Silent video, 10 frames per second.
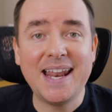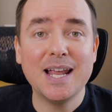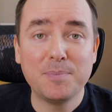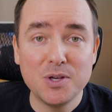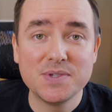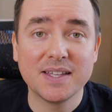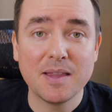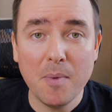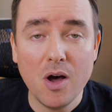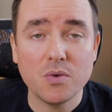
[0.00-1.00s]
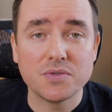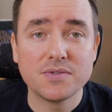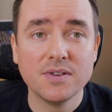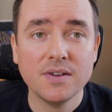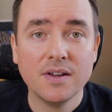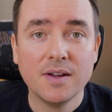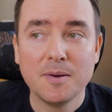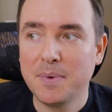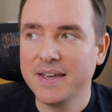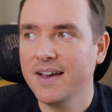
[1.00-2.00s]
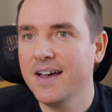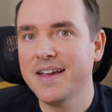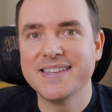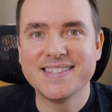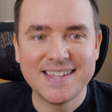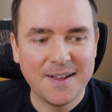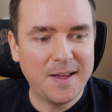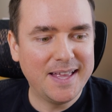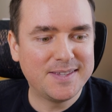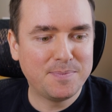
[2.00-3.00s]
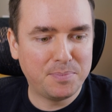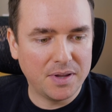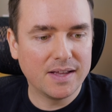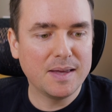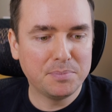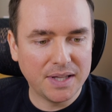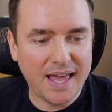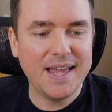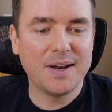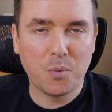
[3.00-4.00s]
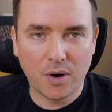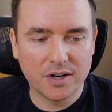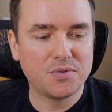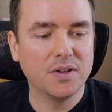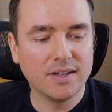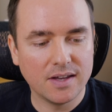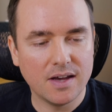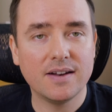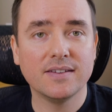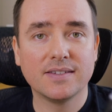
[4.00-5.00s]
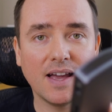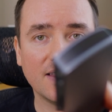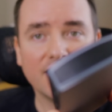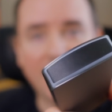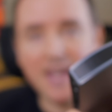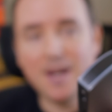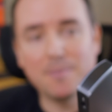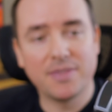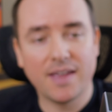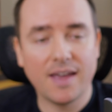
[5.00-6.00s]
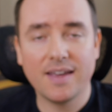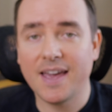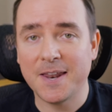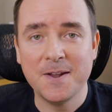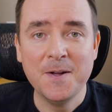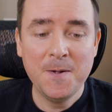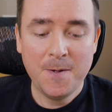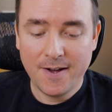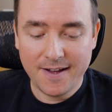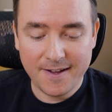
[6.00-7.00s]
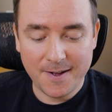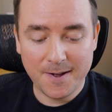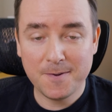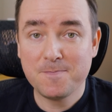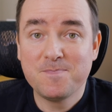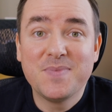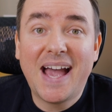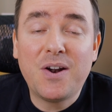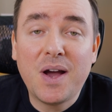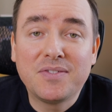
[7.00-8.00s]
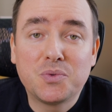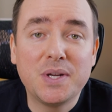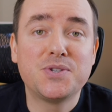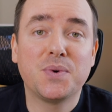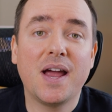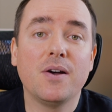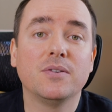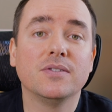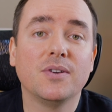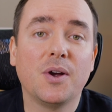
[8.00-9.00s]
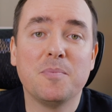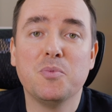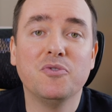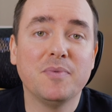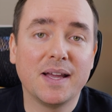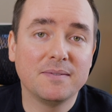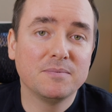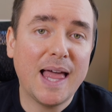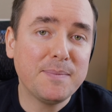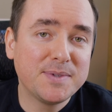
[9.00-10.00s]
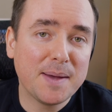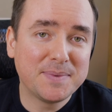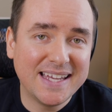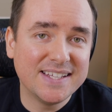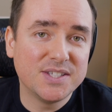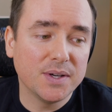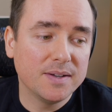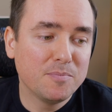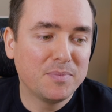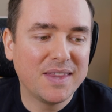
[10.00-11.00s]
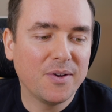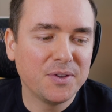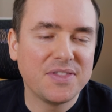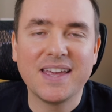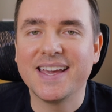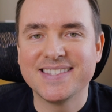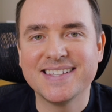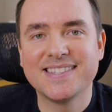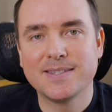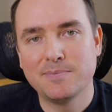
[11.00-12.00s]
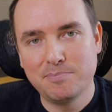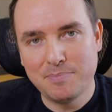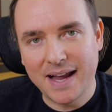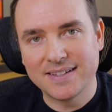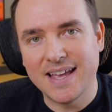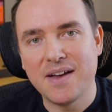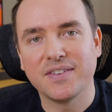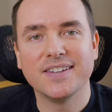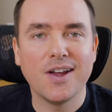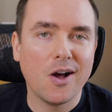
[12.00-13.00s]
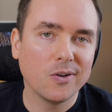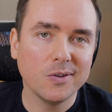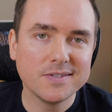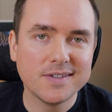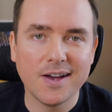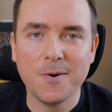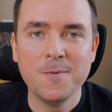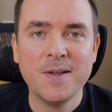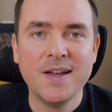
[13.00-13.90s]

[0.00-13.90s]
end up using the most because it's plug and play and it works really good and it's got the light up thing and uh, I don't have to reach around and move my laptop to get to it. But the only thing is it's back to having a dongle. So